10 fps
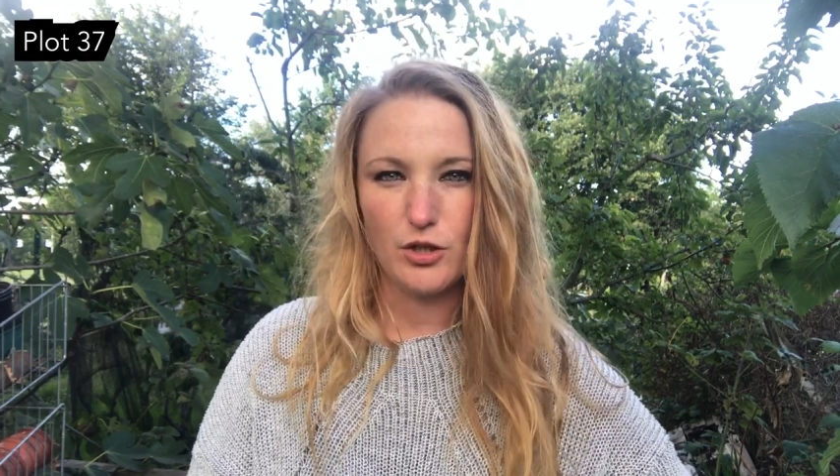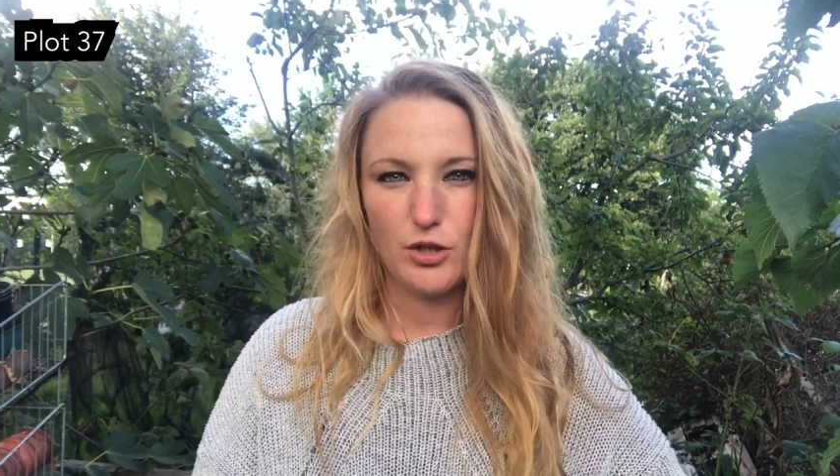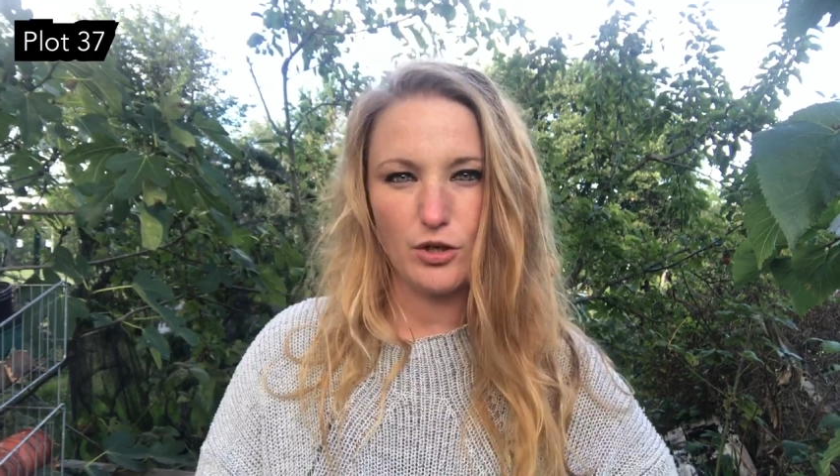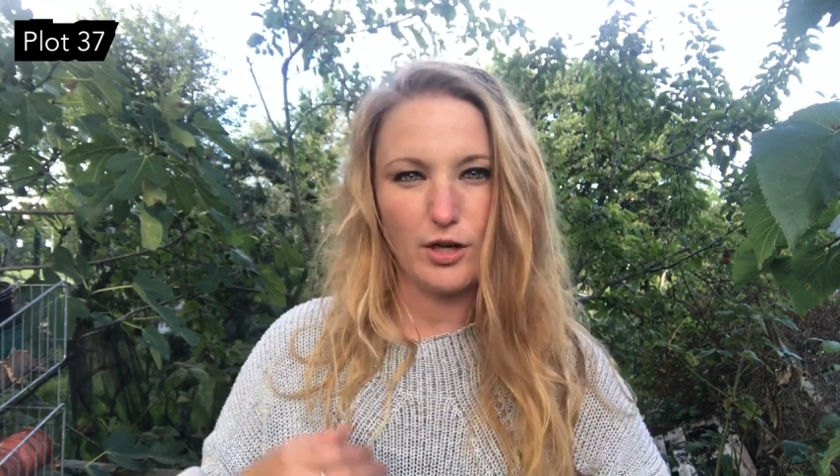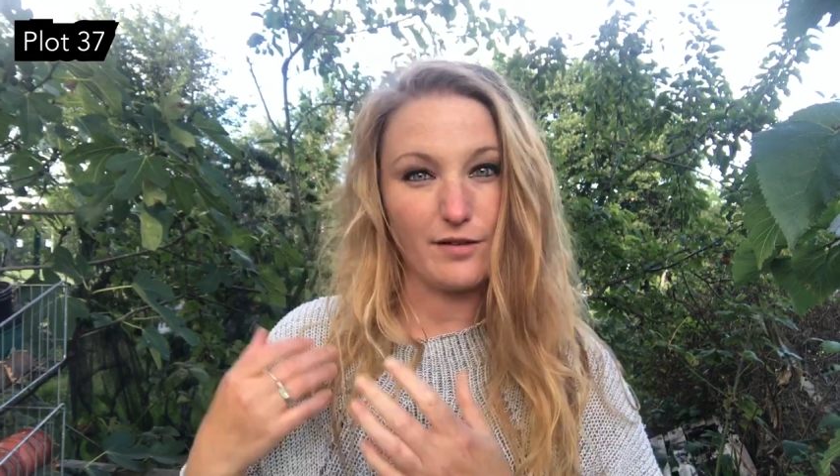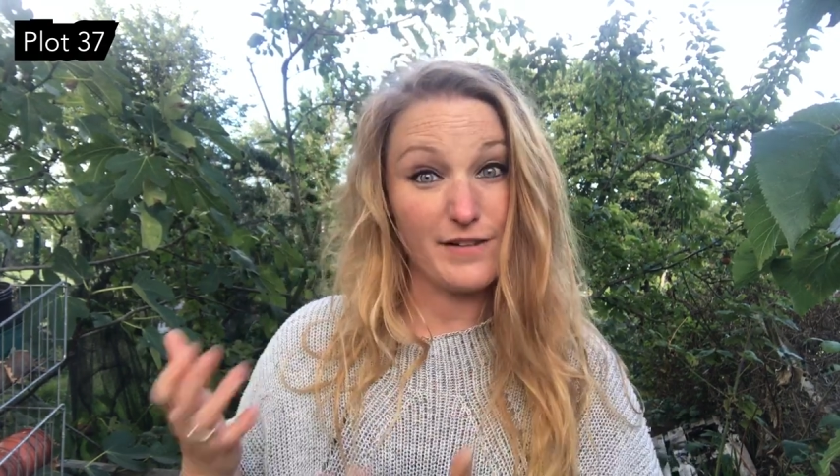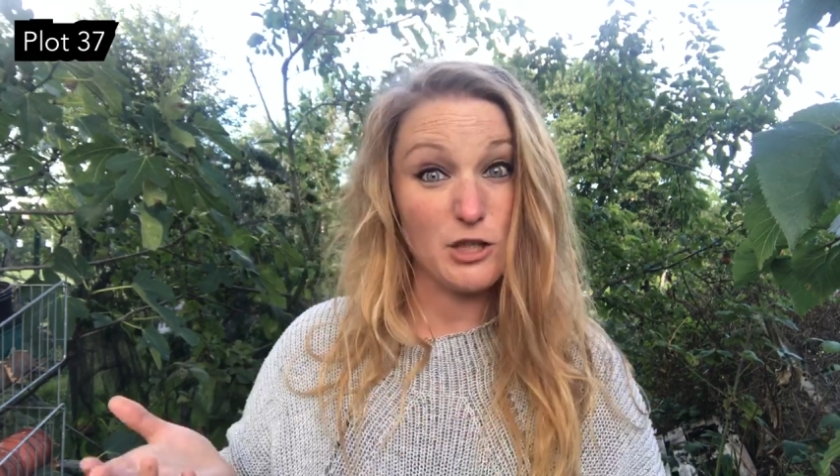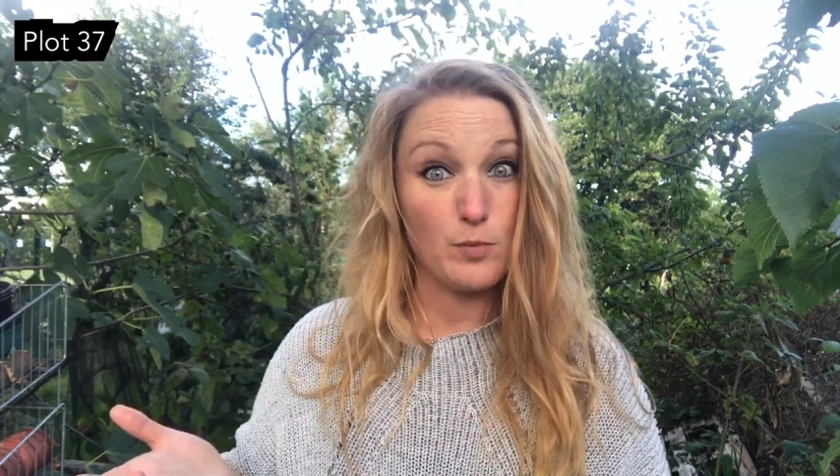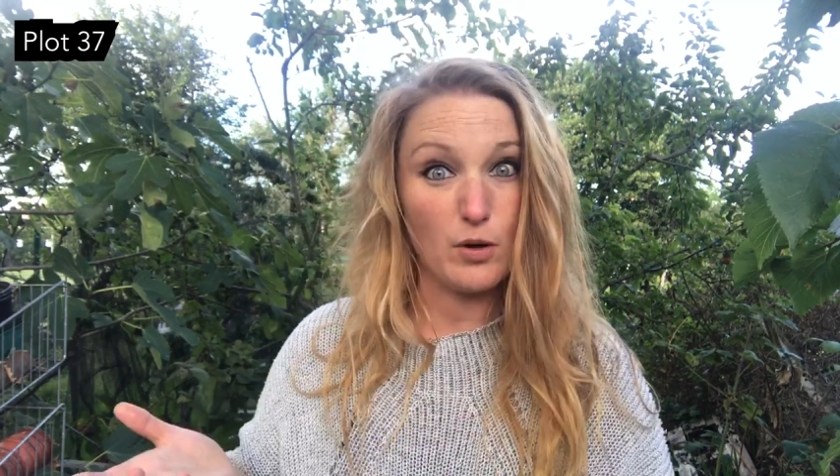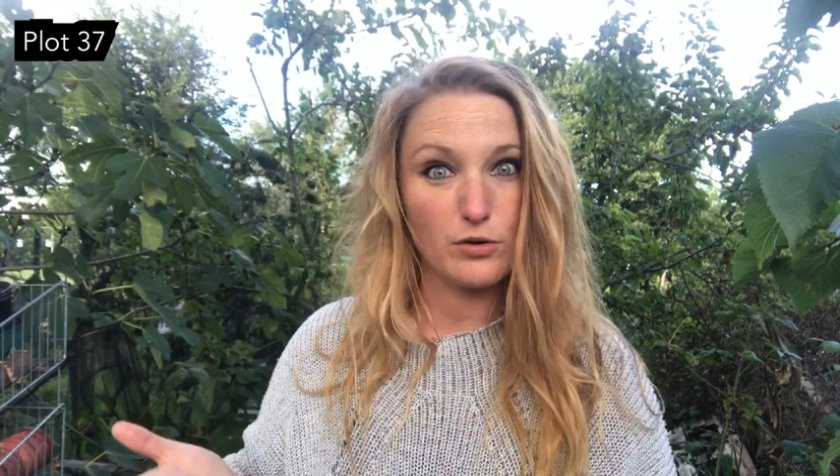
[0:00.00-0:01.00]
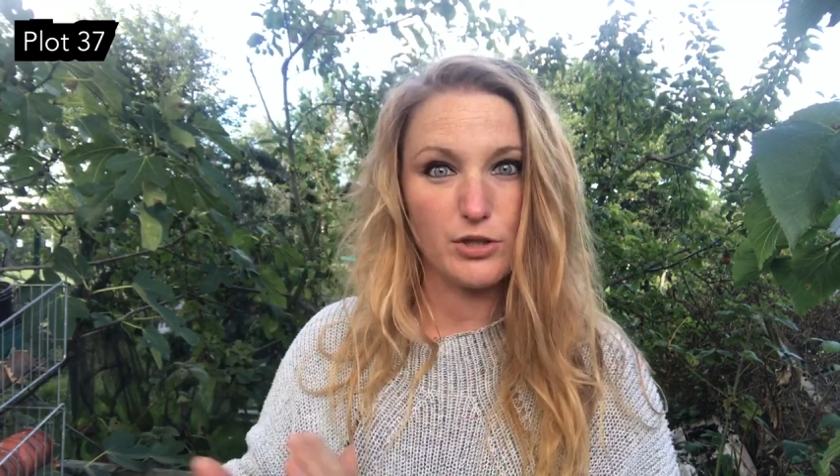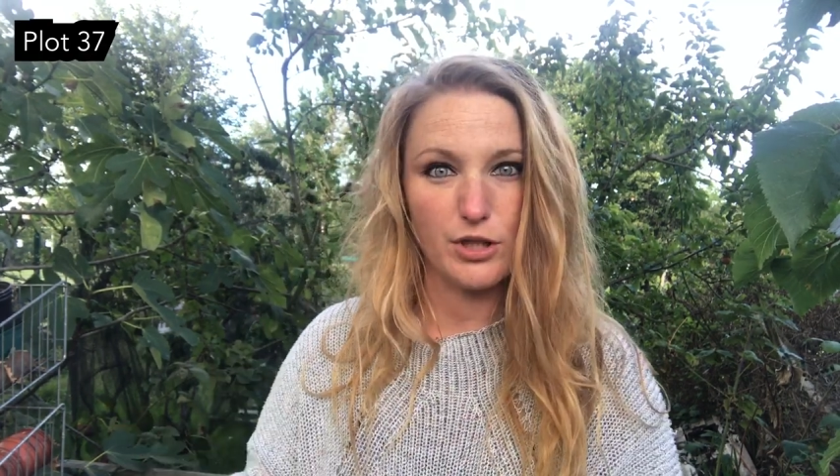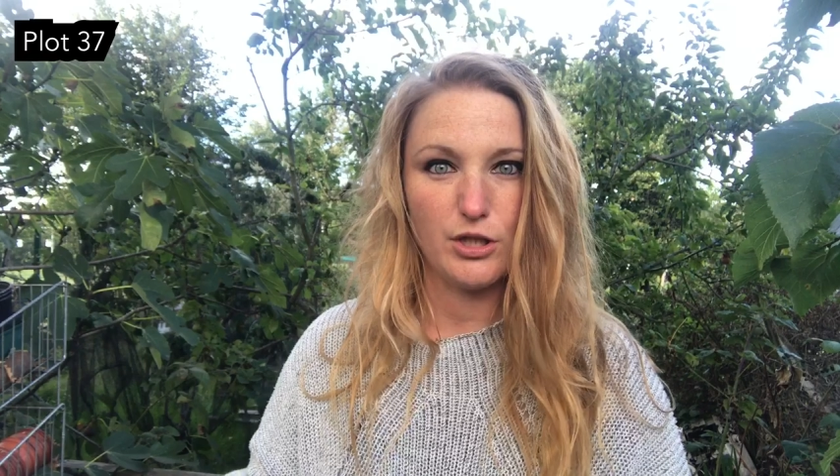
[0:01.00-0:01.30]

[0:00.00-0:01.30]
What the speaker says: you know, like a veg box that